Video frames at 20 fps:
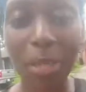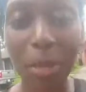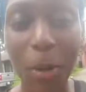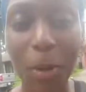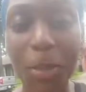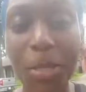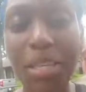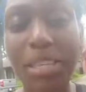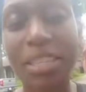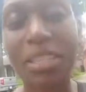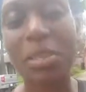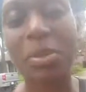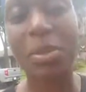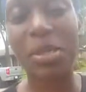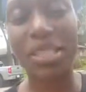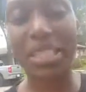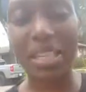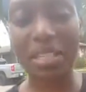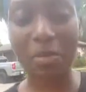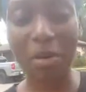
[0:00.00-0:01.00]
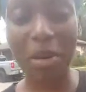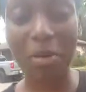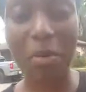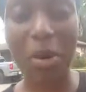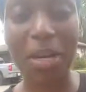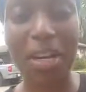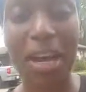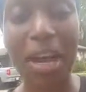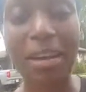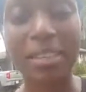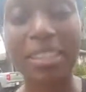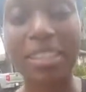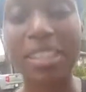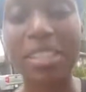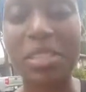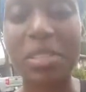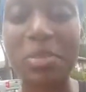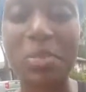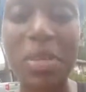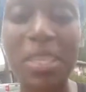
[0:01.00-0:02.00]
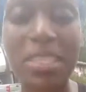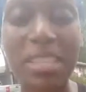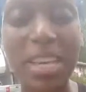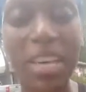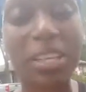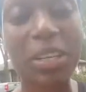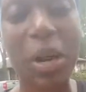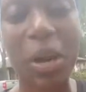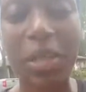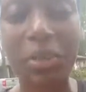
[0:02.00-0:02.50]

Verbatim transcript: you know, you're going to do a six minute workout and then two weeks later,